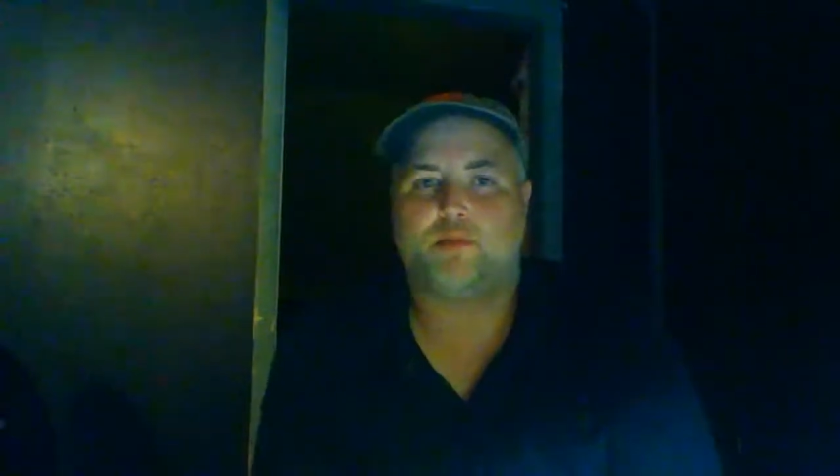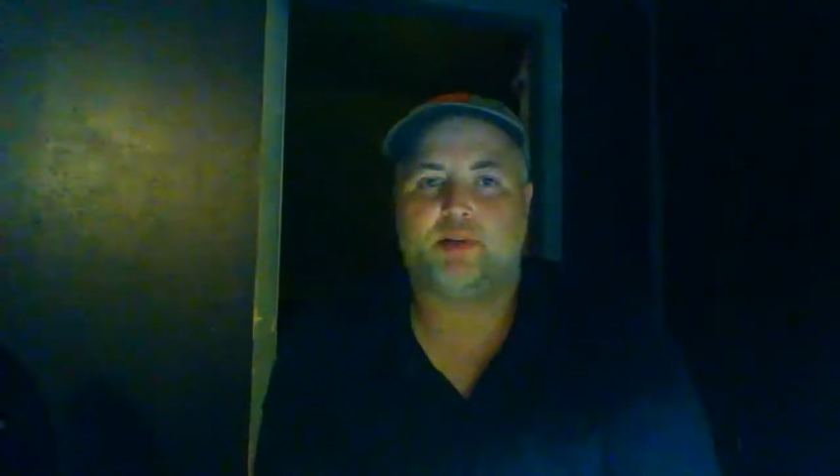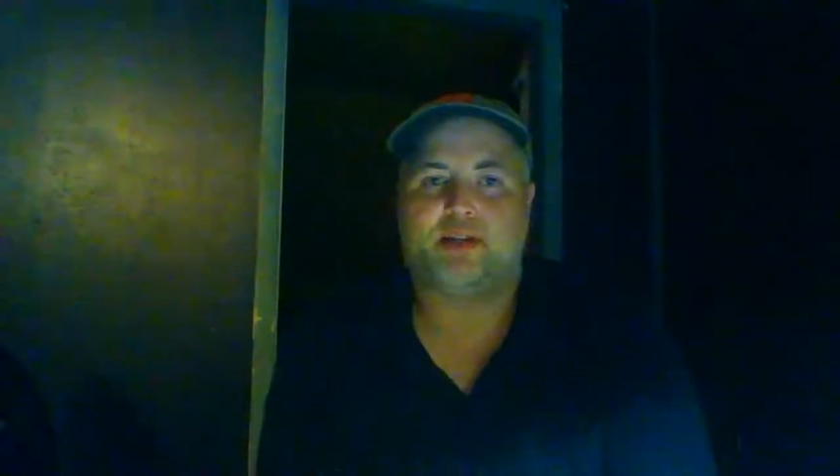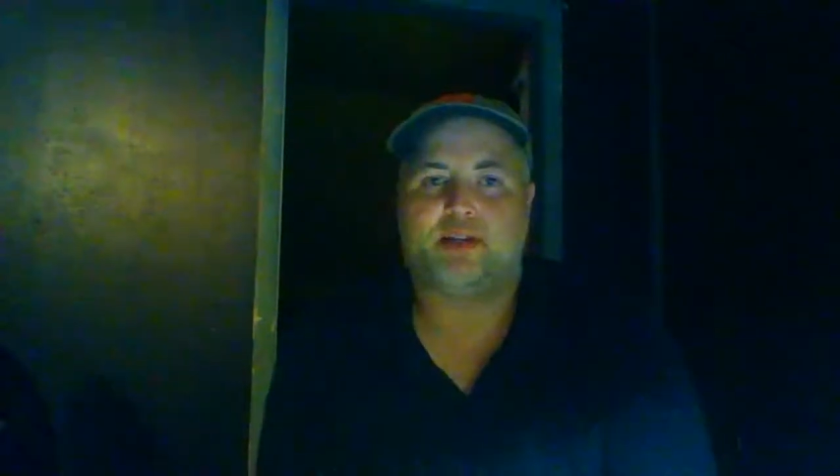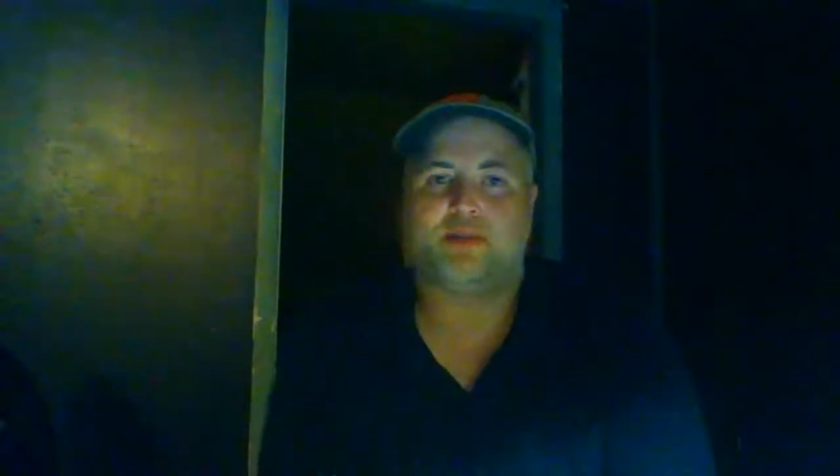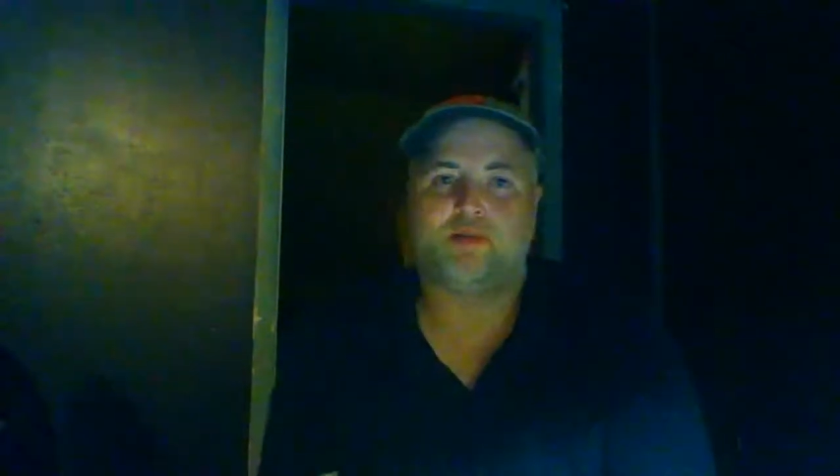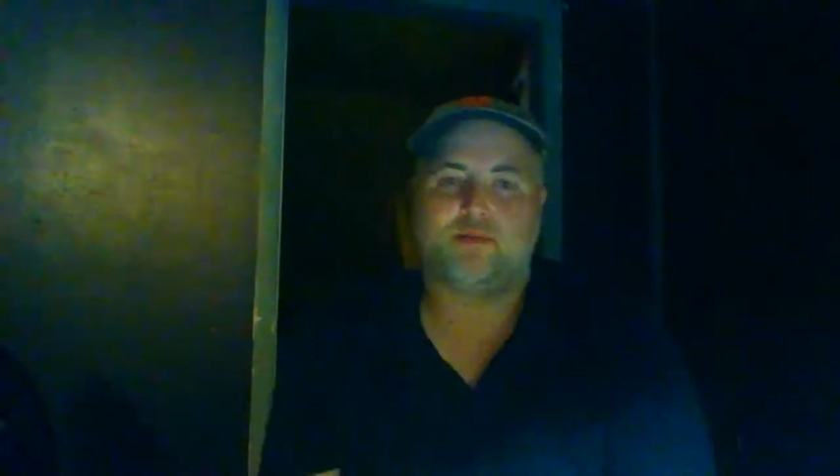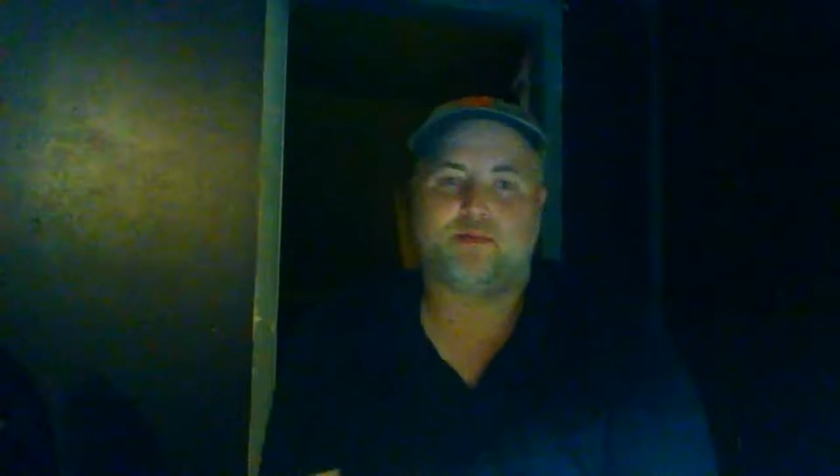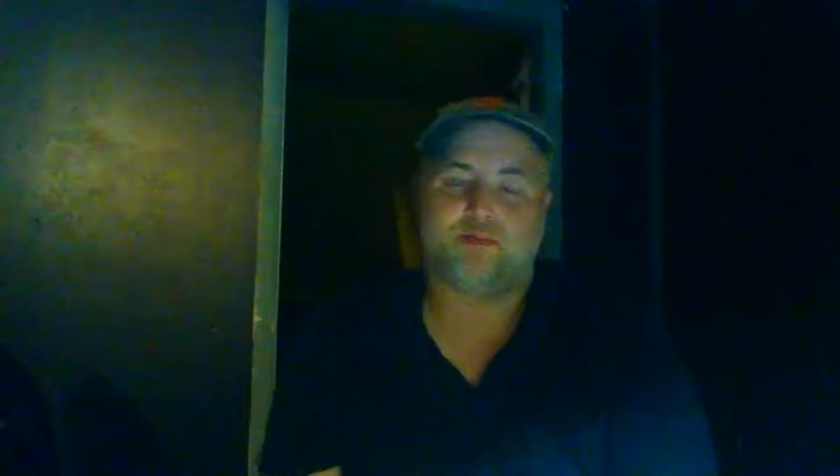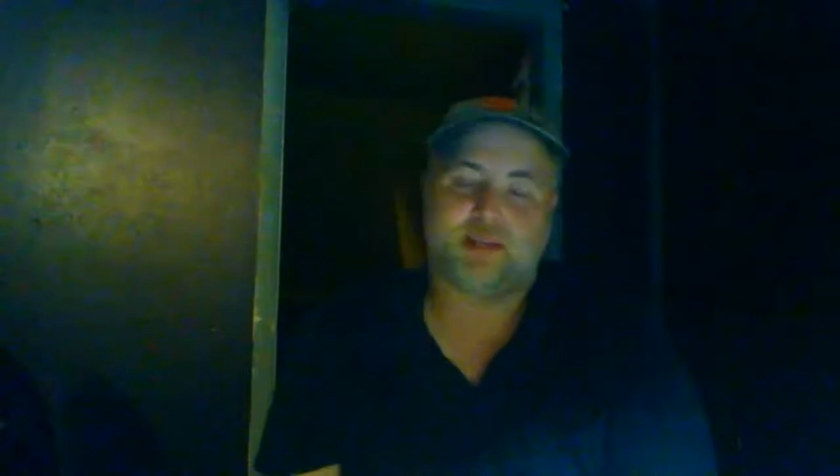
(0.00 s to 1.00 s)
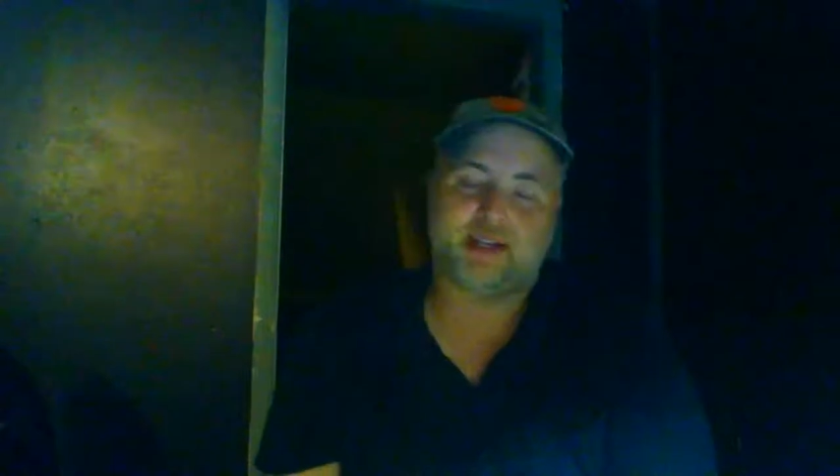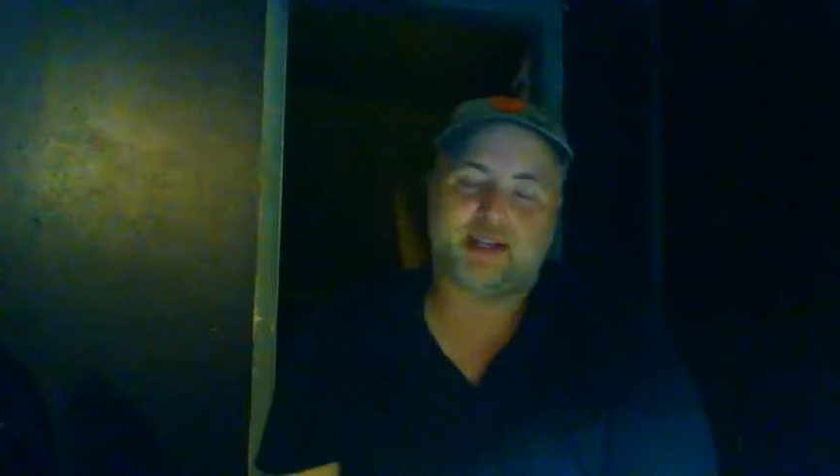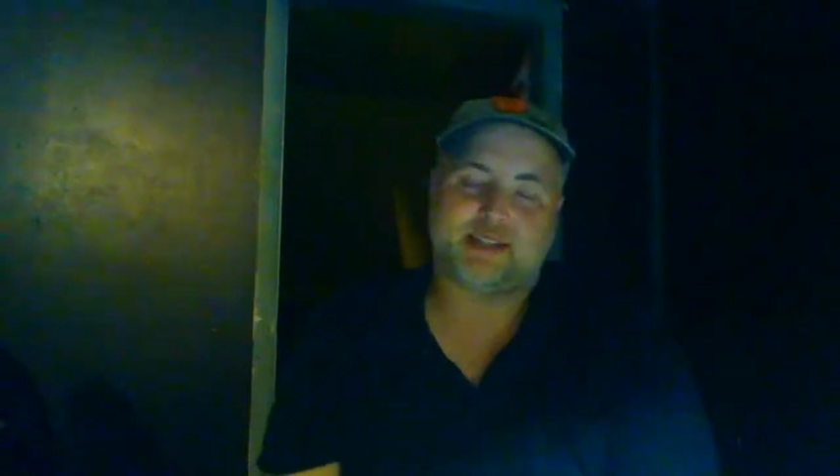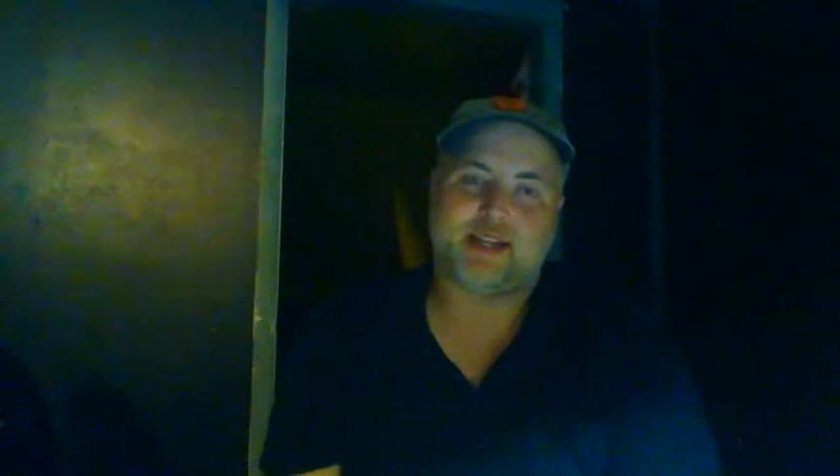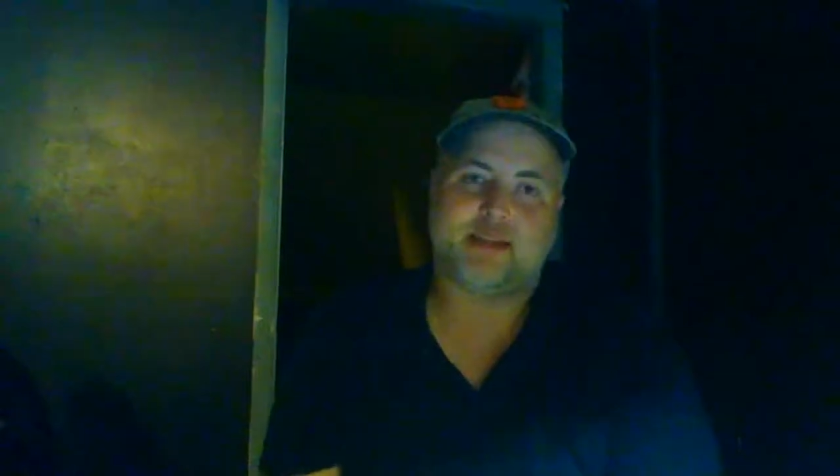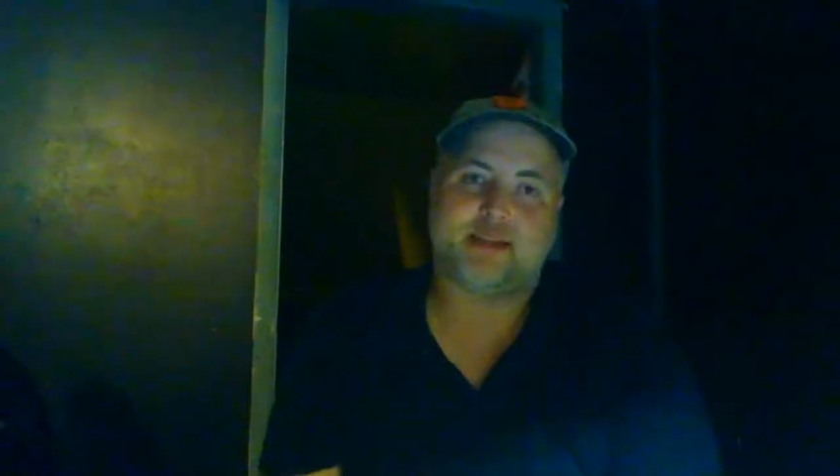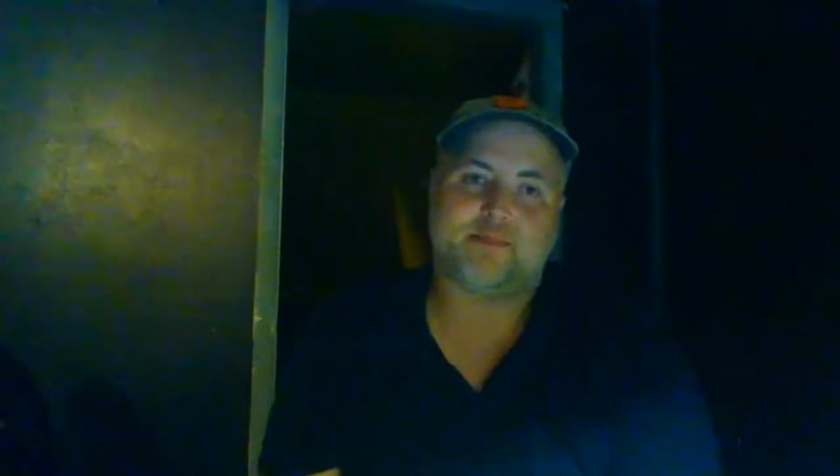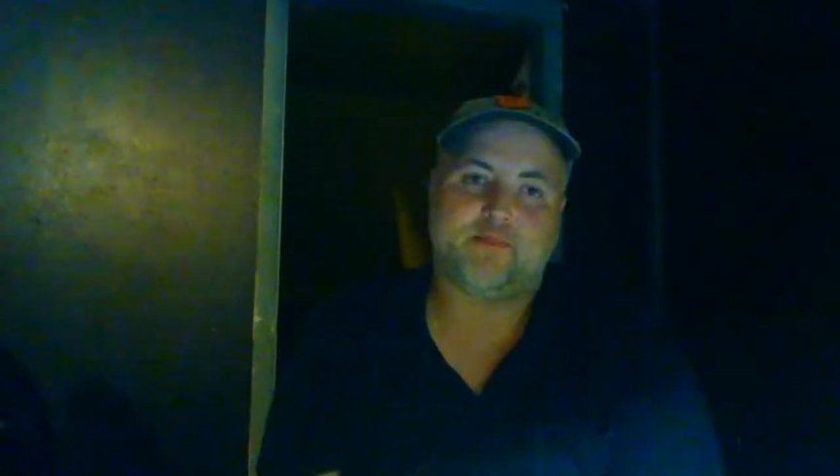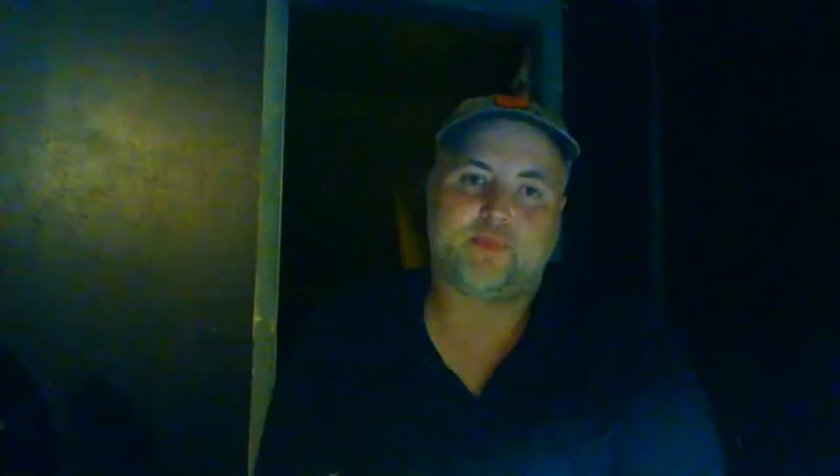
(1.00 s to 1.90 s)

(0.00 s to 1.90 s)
but like I said,